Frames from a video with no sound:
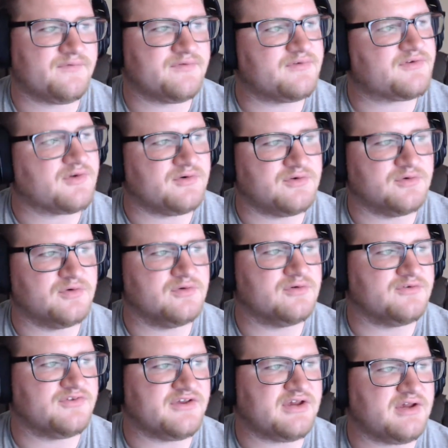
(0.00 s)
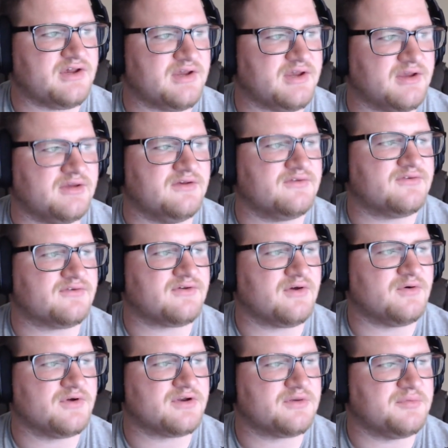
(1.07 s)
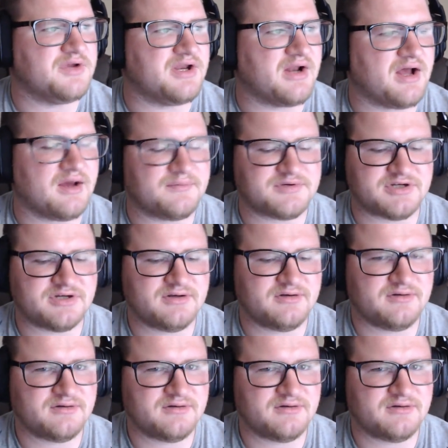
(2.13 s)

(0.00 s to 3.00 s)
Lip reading: So dual Z is going to be an option,